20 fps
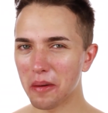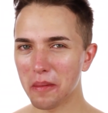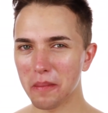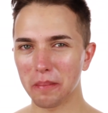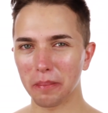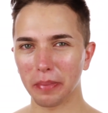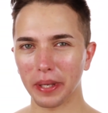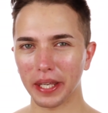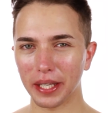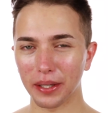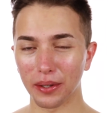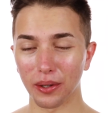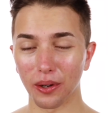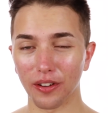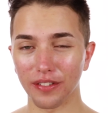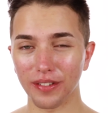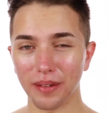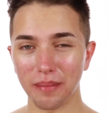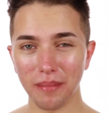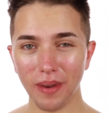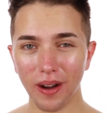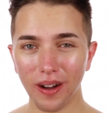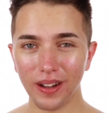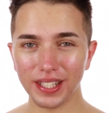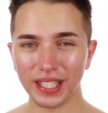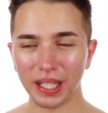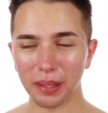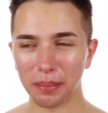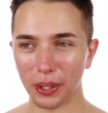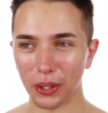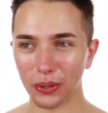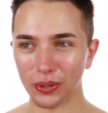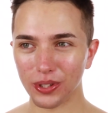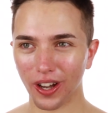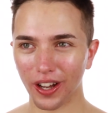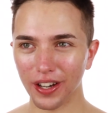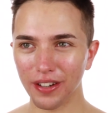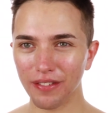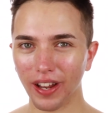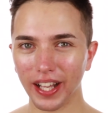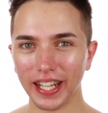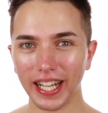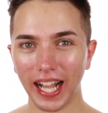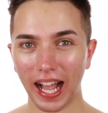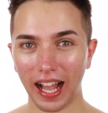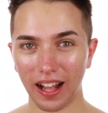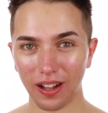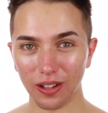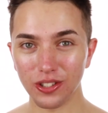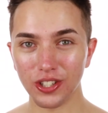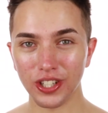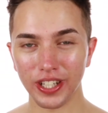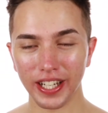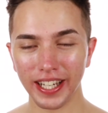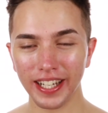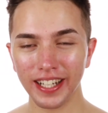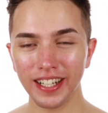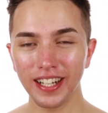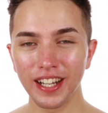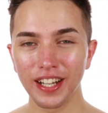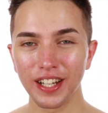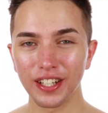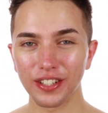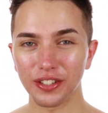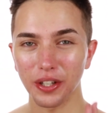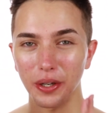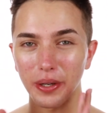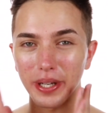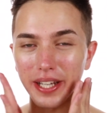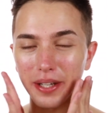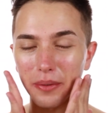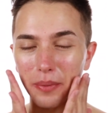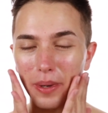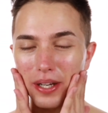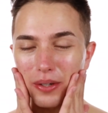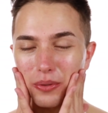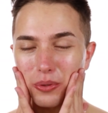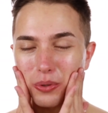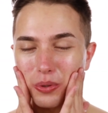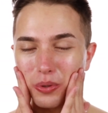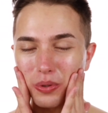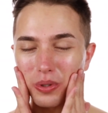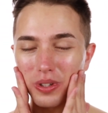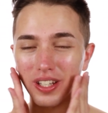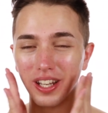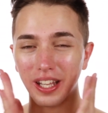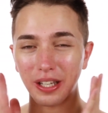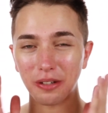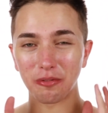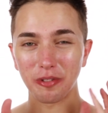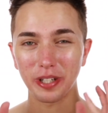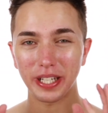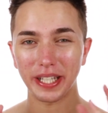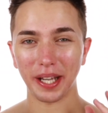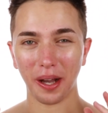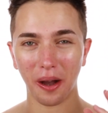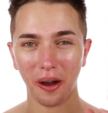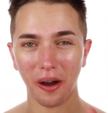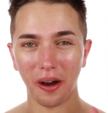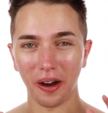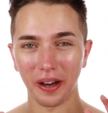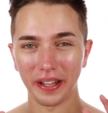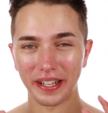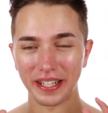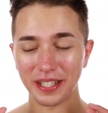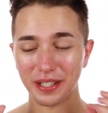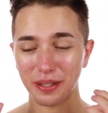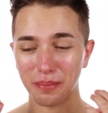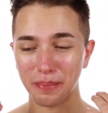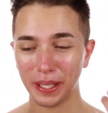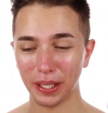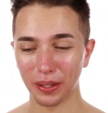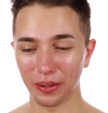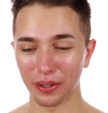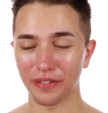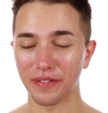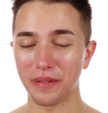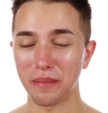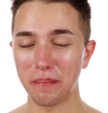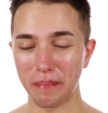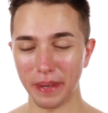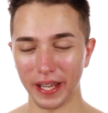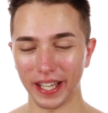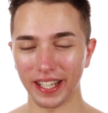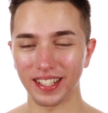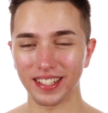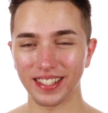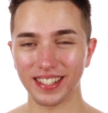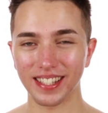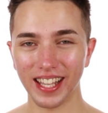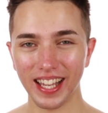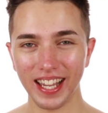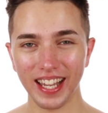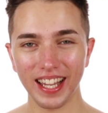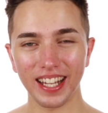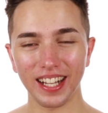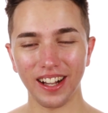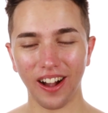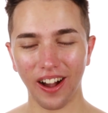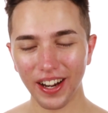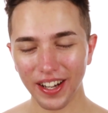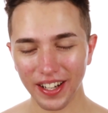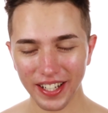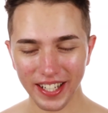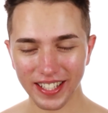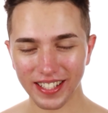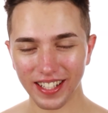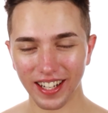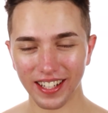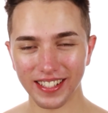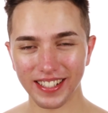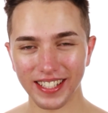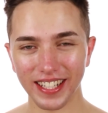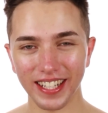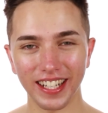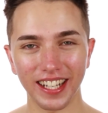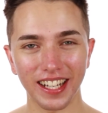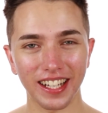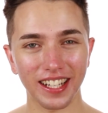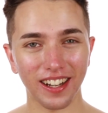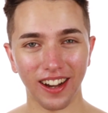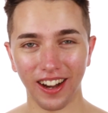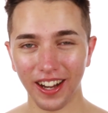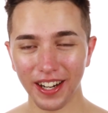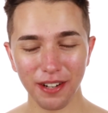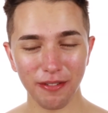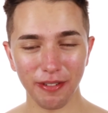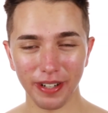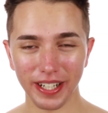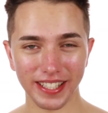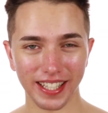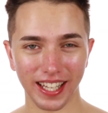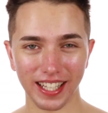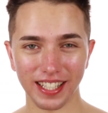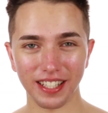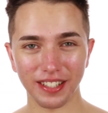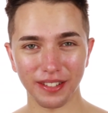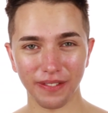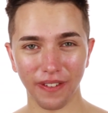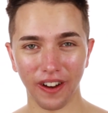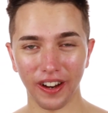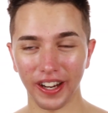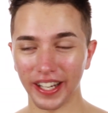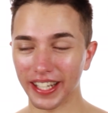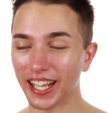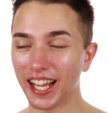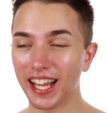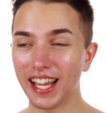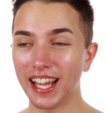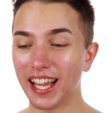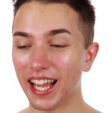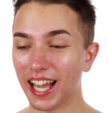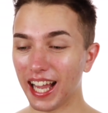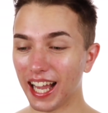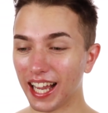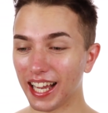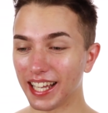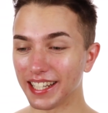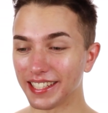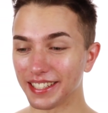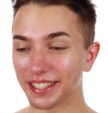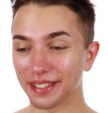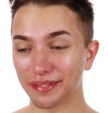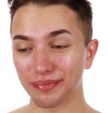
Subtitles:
peel off mask, but it was kind of like alginate, so it went all like really hard and just peeled off in bits. Kind of disgusting, kind of really satisfying, and